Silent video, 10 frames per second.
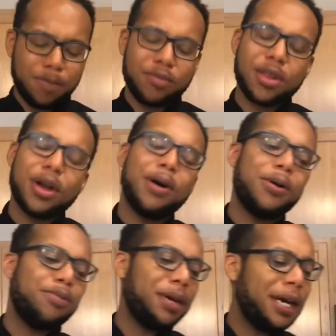Oh
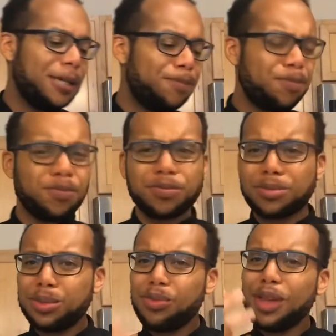
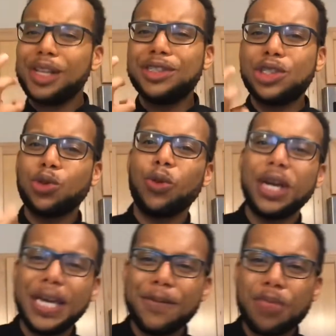man. Sweet,
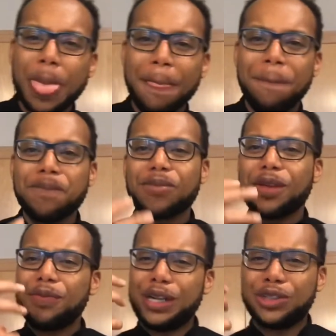a
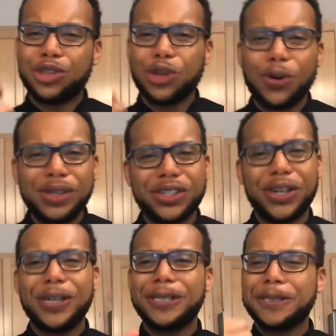soy sauce.